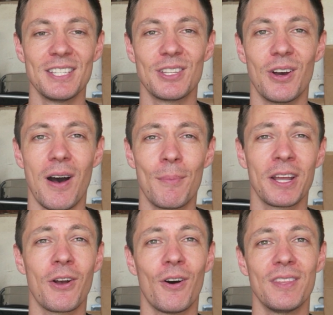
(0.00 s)
So I'm
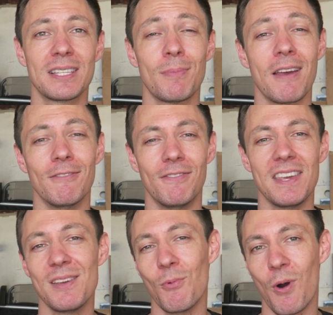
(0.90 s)
going to call this my
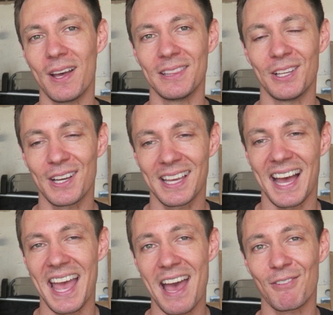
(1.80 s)
V1
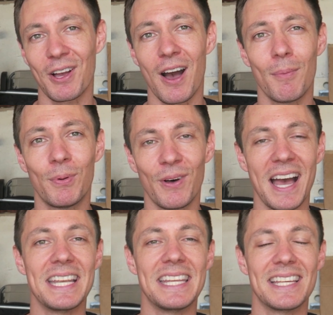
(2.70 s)
look. I have a couple
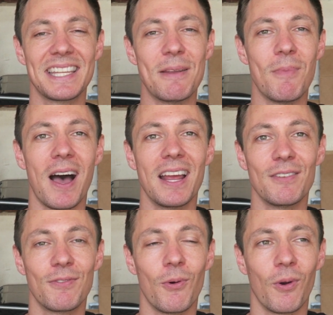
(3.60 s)
ideas in
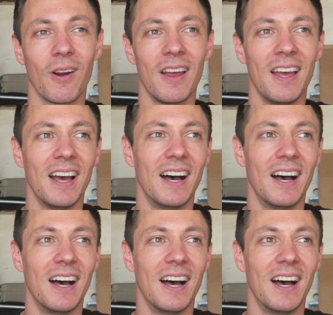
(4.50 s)
mind for